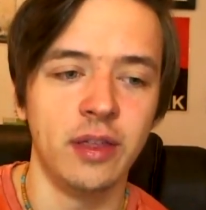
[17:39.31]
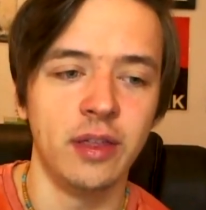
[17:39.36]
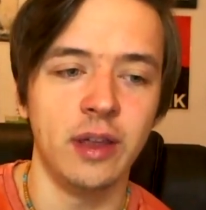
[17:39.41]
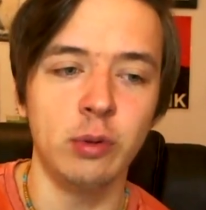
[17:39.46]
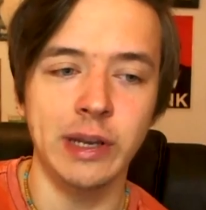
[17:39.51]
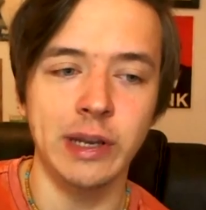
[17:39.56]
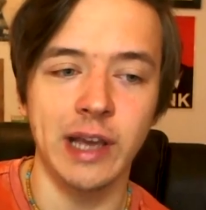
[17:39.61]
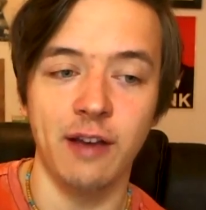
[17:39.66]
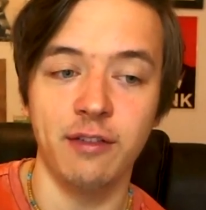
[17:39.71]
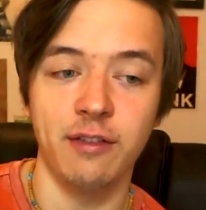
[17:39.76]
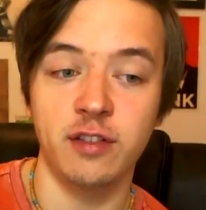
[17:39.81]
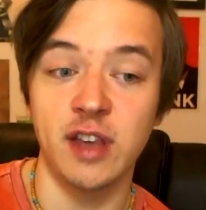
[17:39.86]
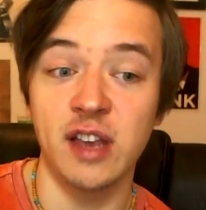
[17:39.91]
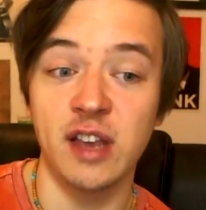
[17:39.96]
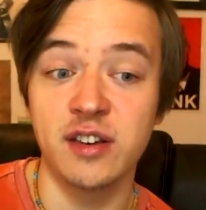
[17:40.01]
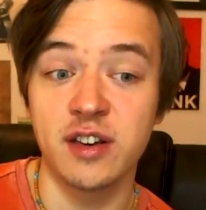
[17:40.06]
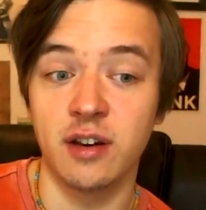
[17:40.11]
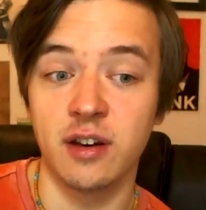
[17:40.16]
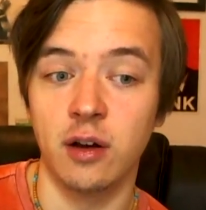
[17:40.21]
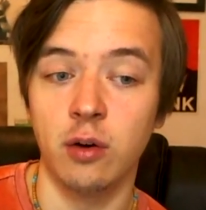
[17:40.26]
Then we have
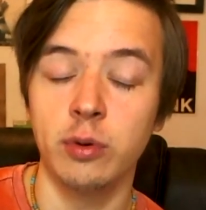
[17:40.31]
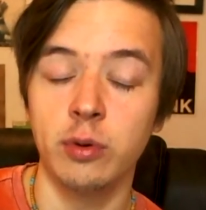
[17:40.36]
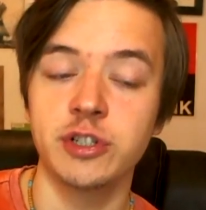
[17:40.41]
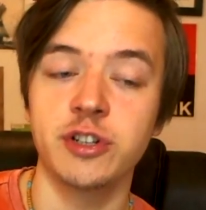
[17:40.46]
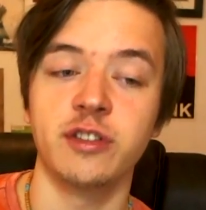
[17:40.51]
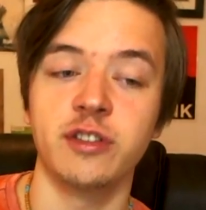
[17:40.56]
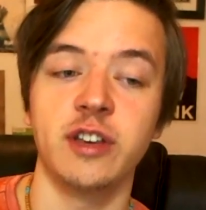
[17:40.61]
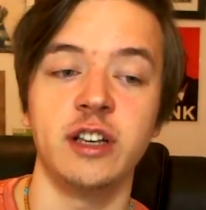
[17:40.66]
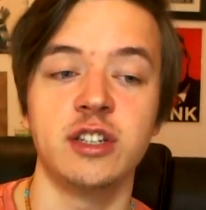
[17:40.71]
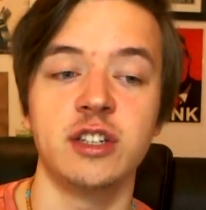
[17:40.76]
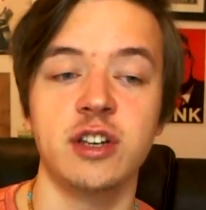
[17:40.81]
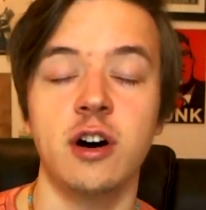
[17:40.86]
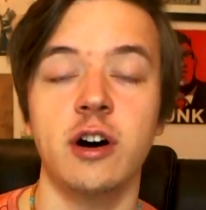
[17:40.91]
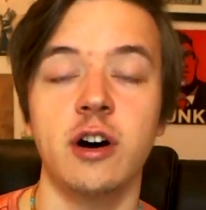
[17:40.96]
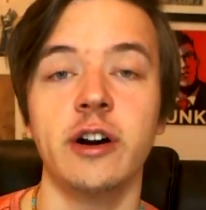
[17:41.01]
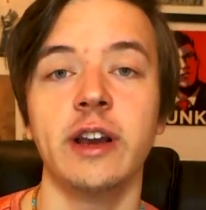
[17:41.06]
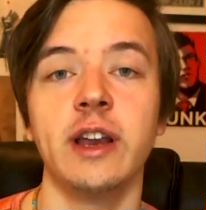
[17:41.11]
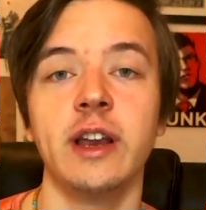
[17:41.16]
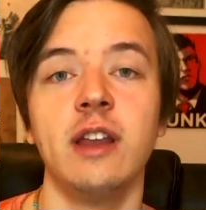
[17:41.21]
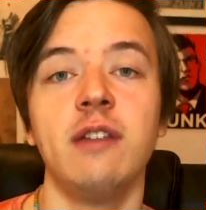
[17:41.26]
Sentinel, which is a
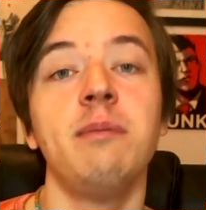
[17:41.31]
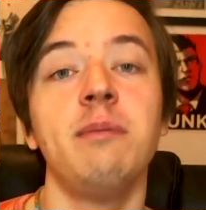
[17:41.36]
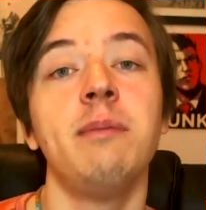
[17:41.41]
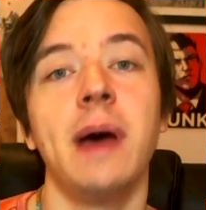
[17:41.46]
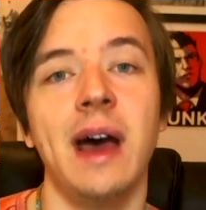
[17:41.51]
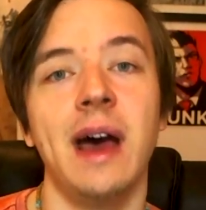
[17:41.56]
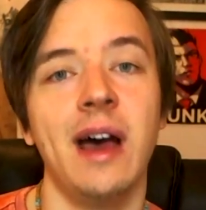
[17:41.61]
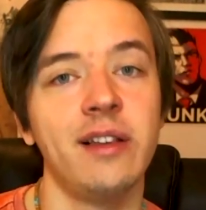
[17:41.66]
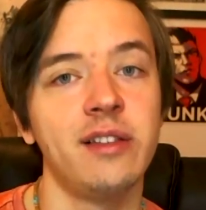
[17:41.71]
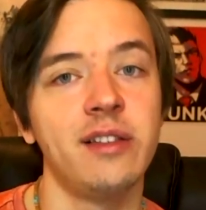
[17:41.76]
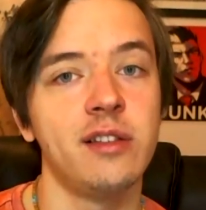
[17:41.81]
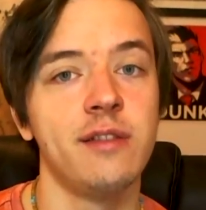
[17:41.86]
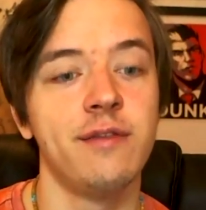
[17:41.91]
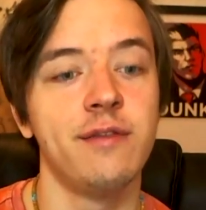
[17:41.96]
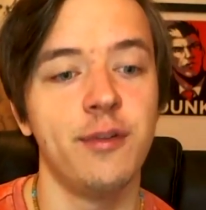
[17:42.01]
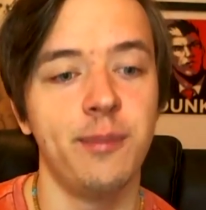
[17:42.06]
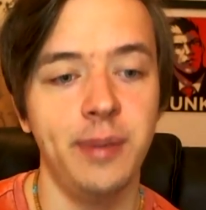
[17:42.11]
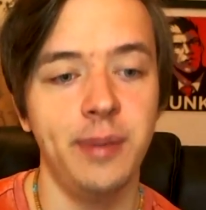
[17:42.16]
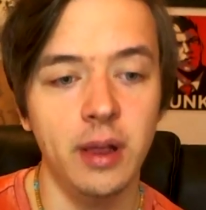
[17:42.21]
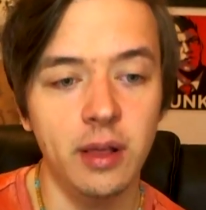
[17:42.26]
targeted
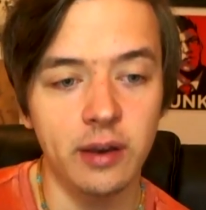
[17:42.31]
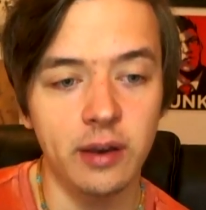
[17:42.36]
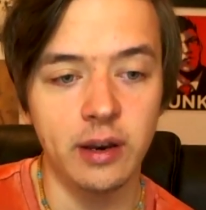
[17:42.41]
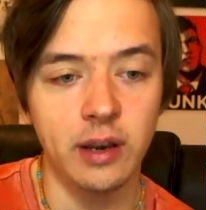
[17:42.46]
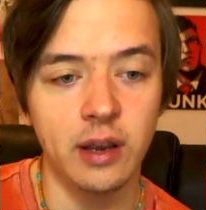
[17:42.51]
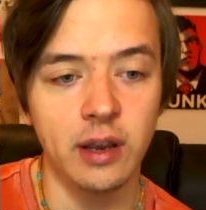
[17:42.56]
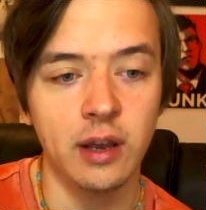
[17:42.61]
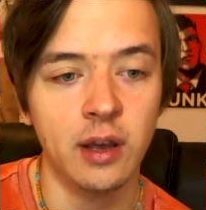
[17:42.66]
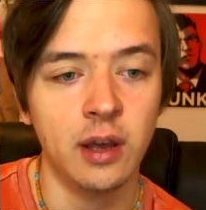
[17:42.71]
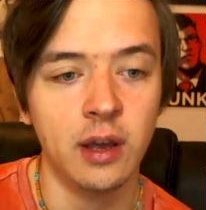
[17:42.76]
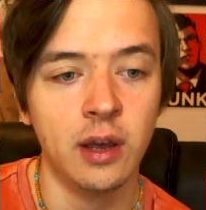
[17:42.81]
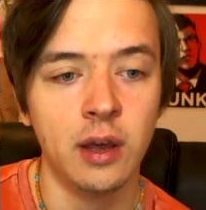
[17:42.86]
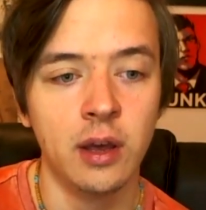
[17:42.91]
passive ability